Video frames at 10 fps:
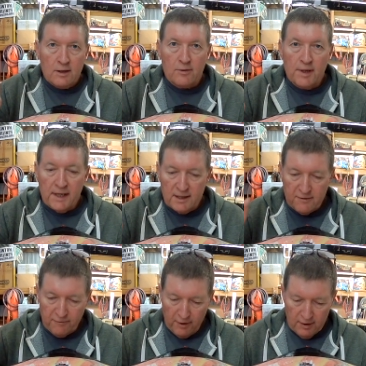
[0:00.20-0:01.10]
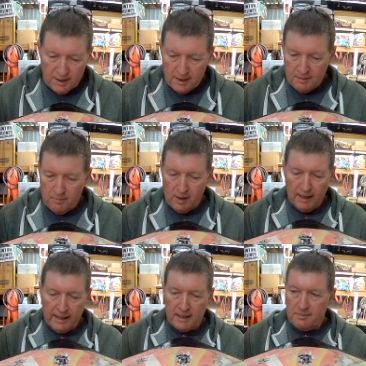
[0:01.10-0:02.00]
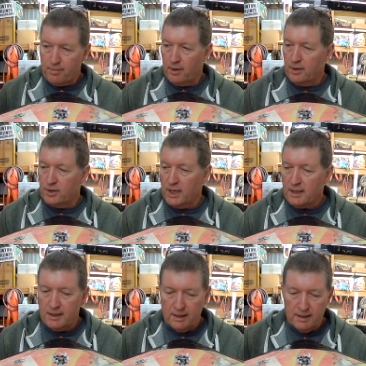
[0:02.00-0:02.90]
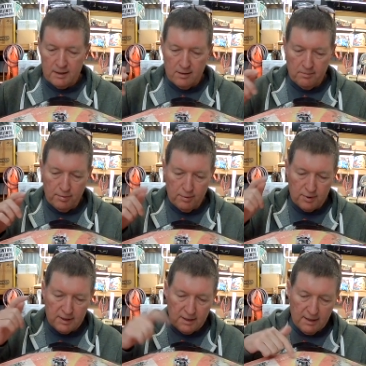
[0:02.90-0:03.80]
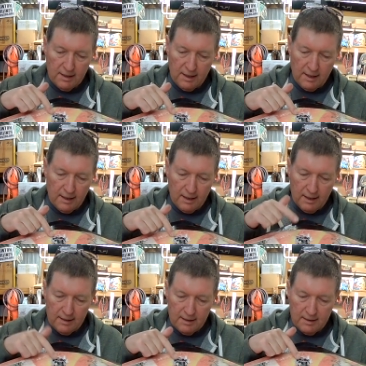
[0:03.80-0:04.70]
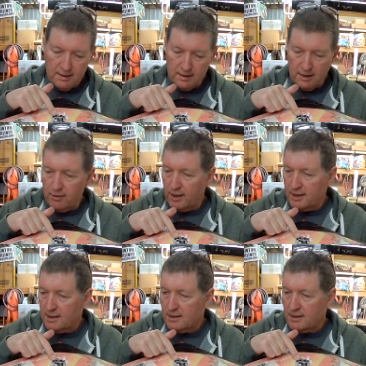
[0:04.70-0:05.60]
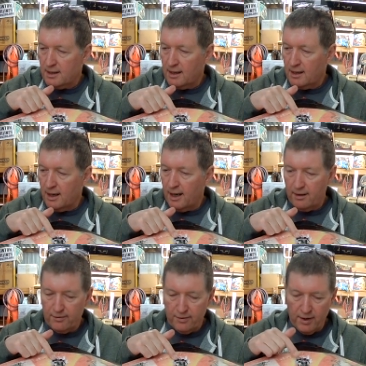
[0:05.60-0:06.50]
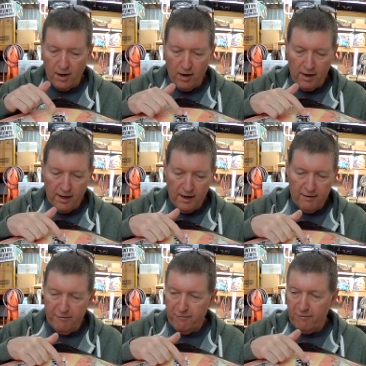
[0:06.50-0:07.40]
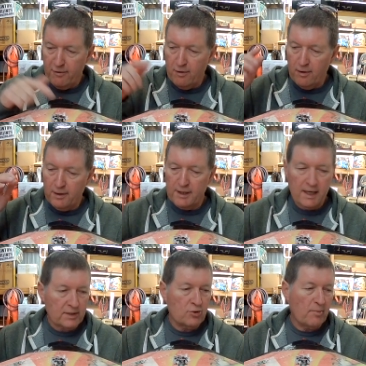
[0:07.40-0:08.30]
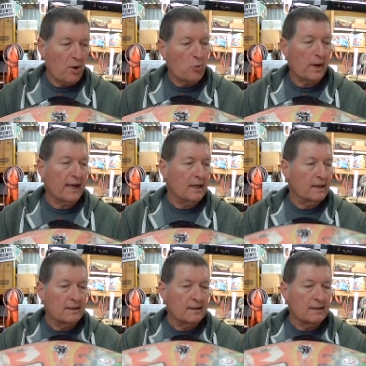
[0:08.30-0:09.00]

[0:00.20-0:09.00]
Greetings folks, my latest project is to put uh, Sirius Air 3 iNav on a TekSumo wing